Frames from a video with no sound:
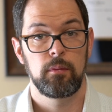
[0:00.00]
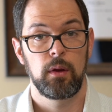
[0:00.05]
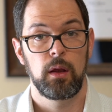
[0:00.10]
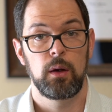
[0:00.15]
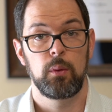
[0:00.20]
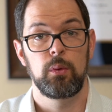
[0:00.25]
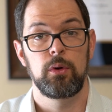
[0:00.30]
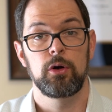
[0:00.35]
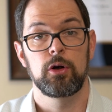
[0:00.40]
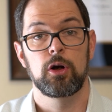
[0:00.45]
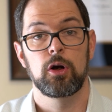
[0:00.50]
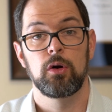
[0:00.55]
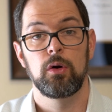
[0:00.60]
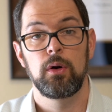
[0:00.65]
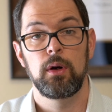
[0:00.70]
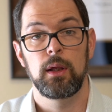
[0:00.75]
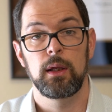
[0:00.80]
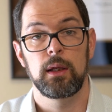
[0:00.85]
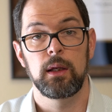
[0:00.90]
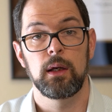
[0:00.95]
And when you're
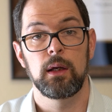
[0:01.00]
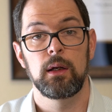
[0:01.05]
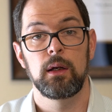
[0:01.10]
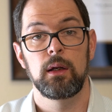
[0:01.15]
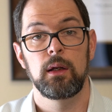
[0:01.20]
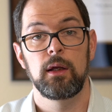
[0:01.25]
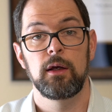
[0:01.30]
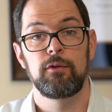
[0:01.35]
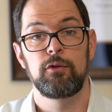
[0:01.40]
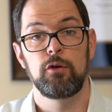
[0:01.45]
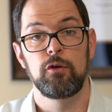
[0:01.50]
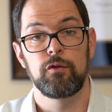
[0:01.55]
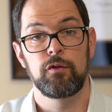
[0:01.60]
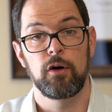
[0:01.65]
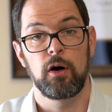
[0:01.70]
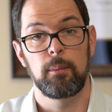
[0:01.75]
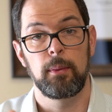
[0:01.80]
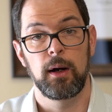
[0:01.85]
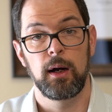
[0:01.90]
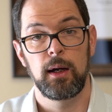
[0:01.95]
current again, if you
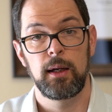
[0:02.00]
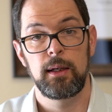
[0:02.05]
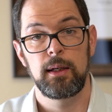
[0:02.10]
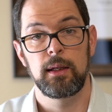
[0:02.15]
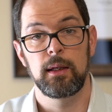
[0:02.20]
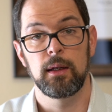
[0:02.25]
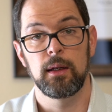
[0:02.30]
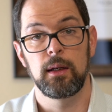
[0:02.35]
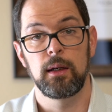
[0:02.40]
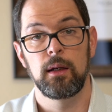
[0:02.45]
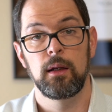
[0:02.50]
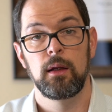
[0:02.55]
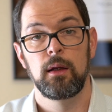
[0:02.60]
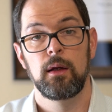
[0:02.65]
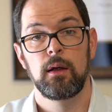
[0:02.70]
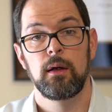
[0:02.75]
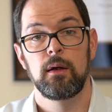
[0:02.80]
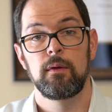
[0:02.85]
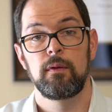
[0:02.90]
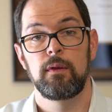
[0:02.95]
fall behind again,
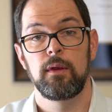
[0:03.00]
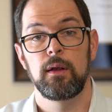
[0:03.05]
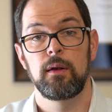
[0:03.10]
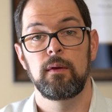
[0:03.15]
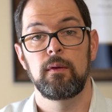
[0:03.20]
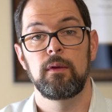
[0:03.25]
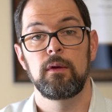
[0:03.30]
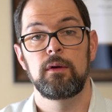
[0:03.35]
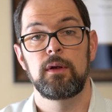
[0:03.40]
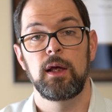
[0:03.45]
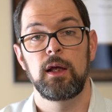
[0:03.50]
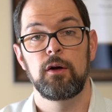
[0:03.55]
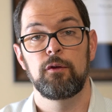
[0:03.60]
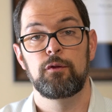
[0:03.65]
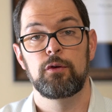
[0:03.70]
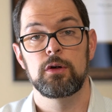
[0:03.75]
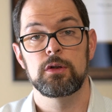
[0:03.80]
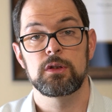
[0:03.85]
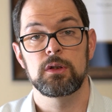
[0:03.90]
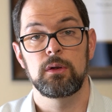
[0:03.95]
then the date of
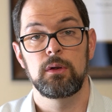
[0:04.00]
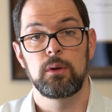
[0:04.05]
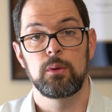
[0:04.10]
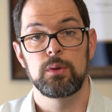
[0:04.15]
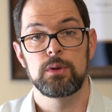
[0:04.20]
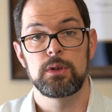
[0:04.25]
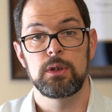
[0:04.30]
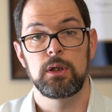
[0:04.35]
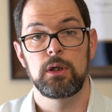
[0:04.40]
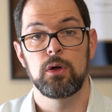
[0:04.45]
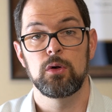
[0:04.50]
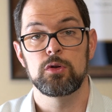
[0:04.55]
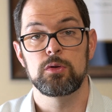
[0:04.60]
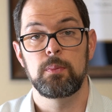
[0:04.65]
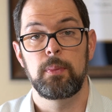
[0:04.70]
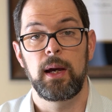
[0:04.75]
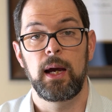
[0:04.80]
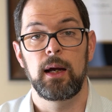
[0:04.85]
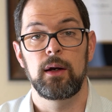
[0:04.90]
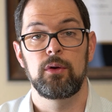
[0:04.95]
first delinquency goes
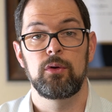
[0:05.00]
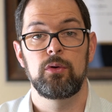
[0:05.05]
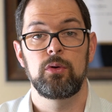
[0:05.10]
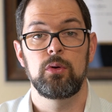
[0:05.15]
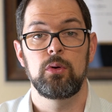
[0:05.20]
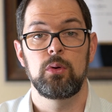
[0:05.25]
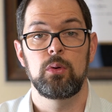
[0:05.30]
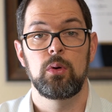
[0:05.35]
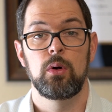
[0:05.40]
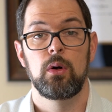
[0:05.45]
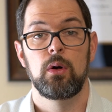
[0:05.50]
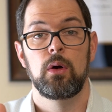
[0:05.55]
back to